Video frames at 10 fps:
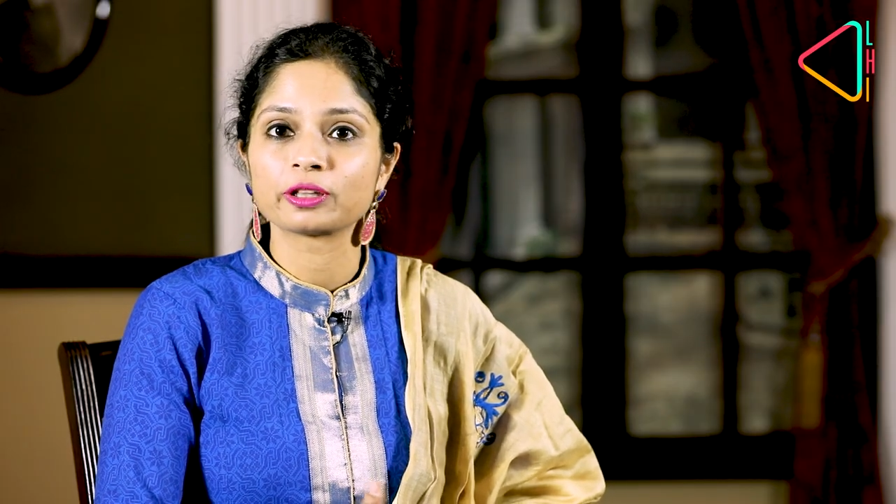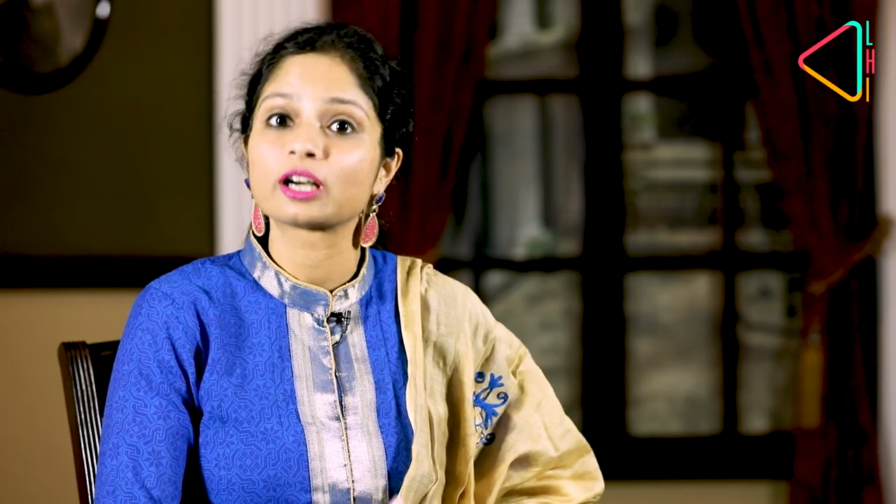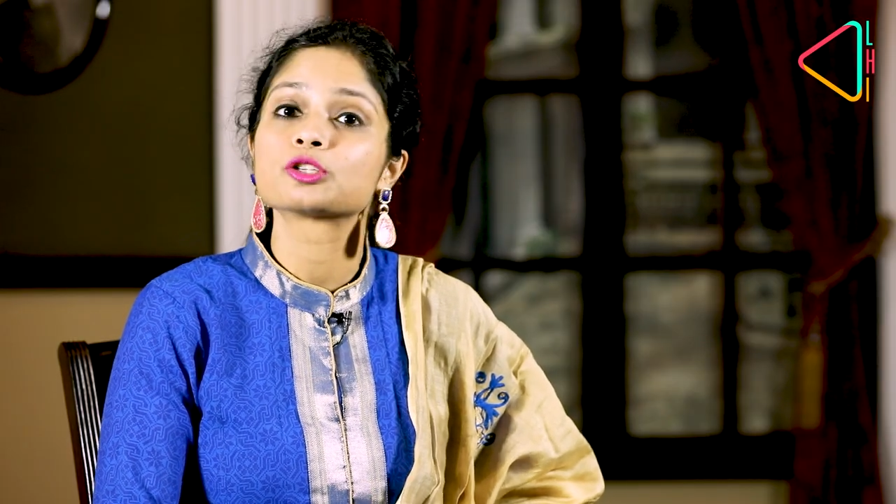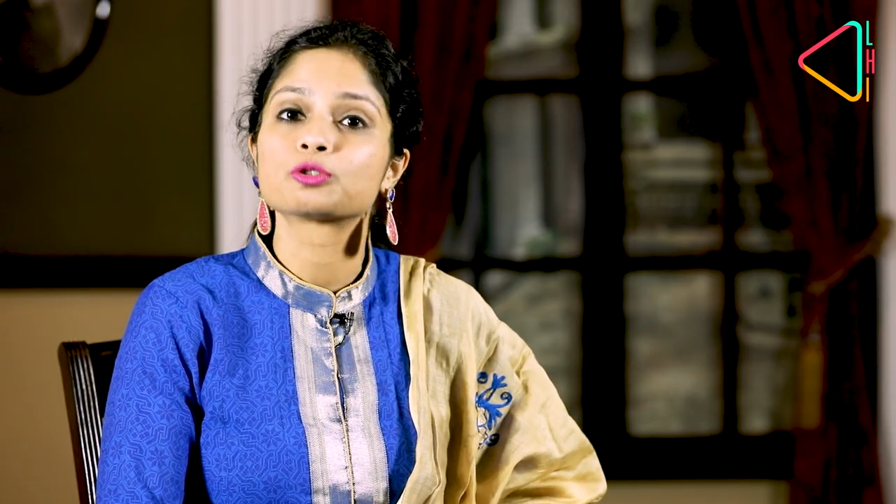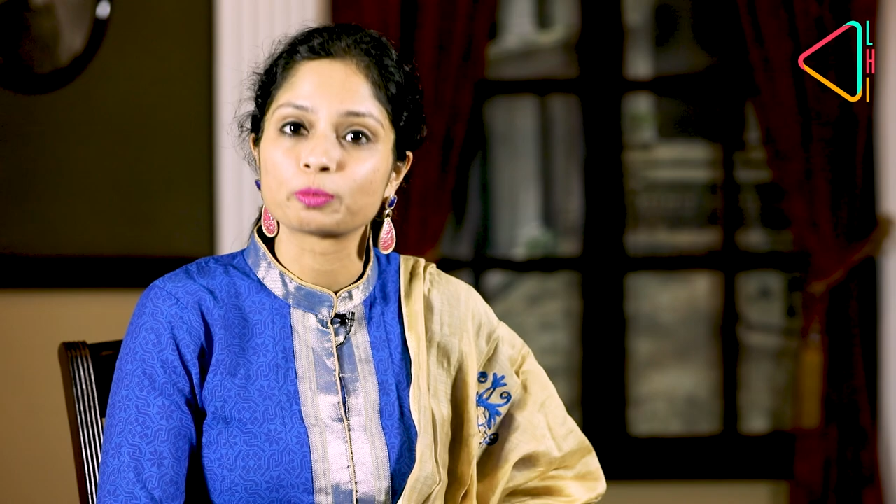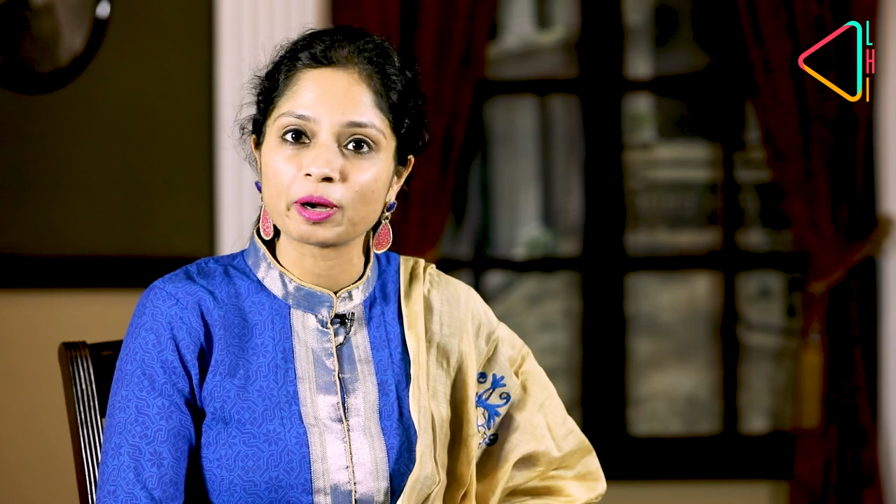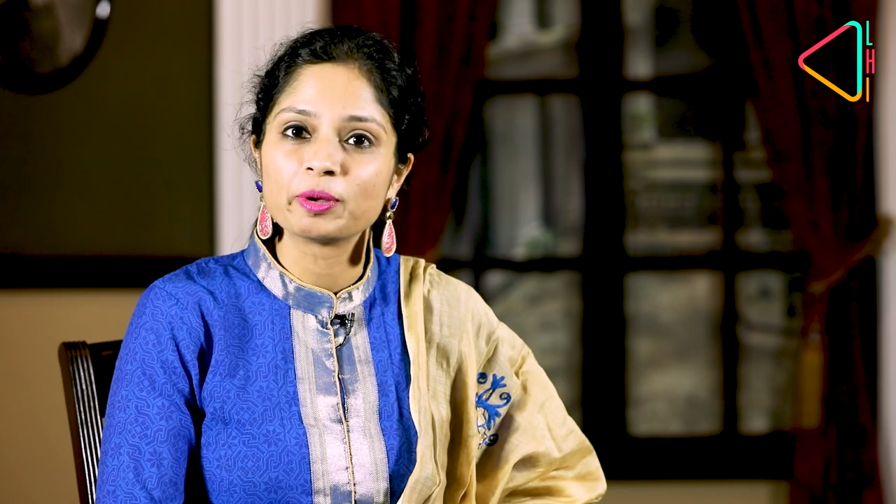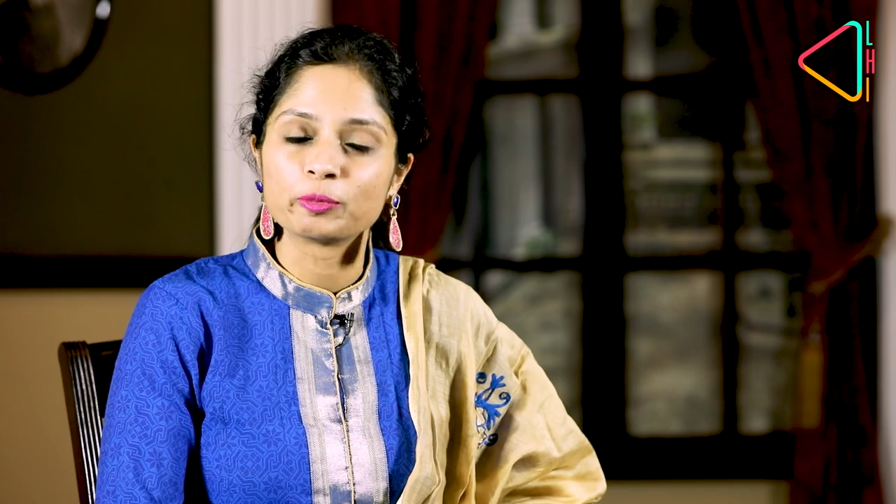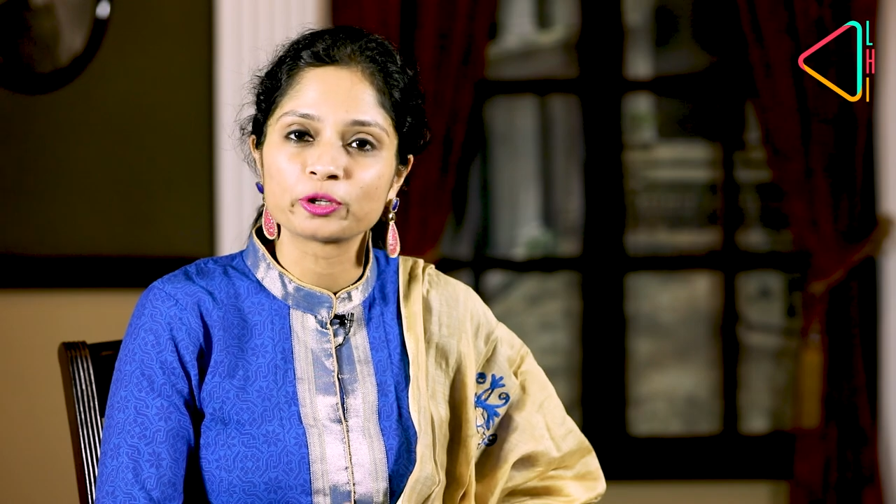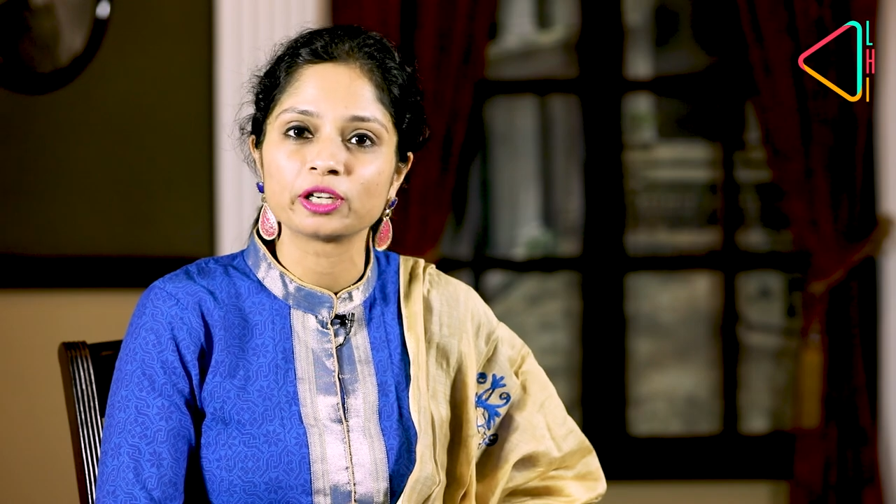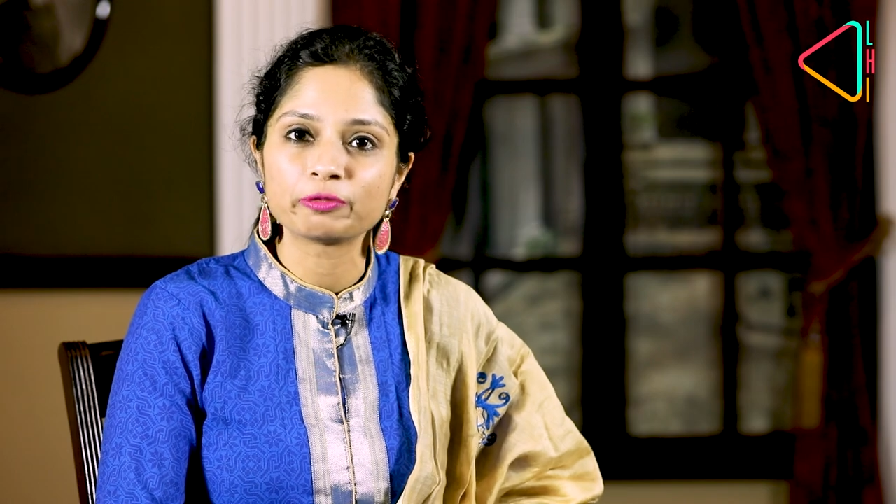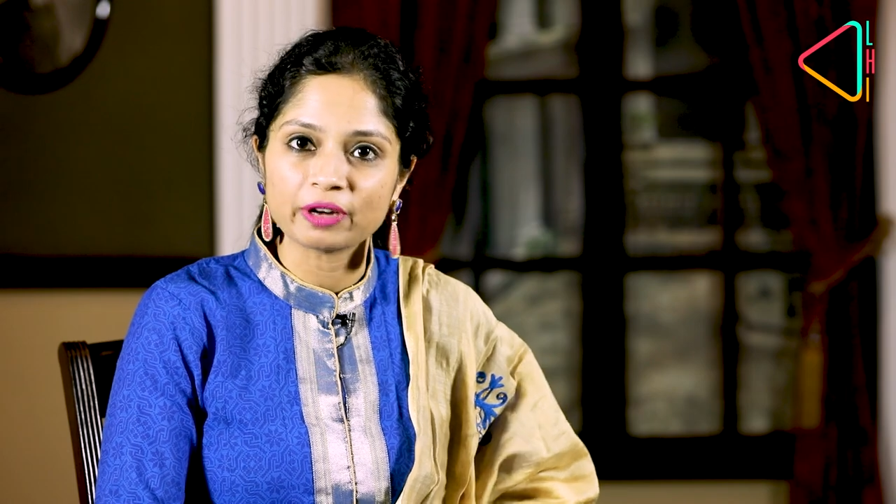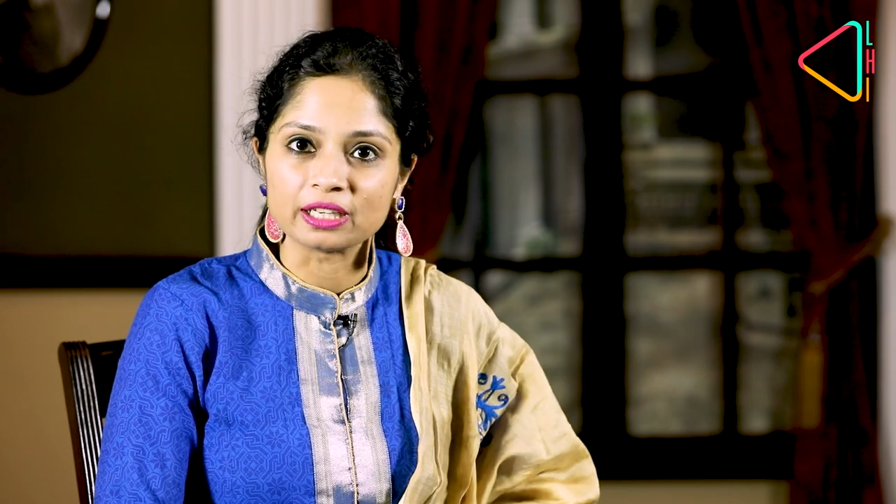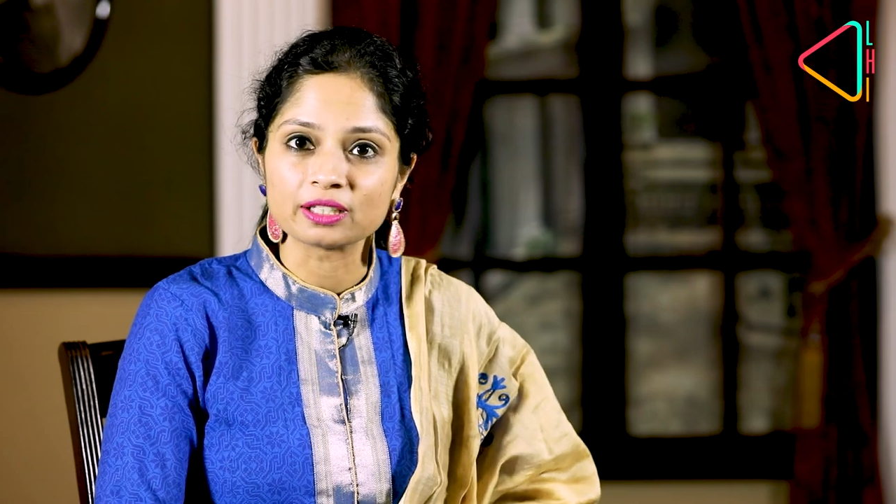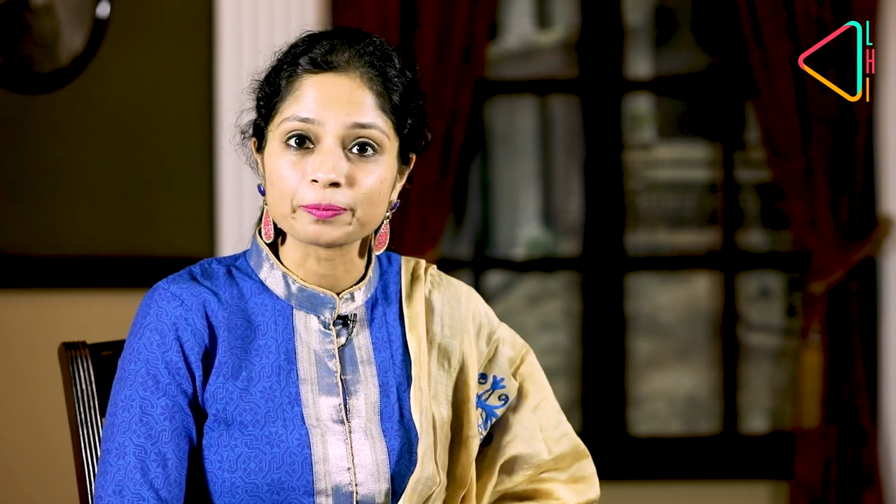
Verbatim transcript: the Kasturba Memorial Fund.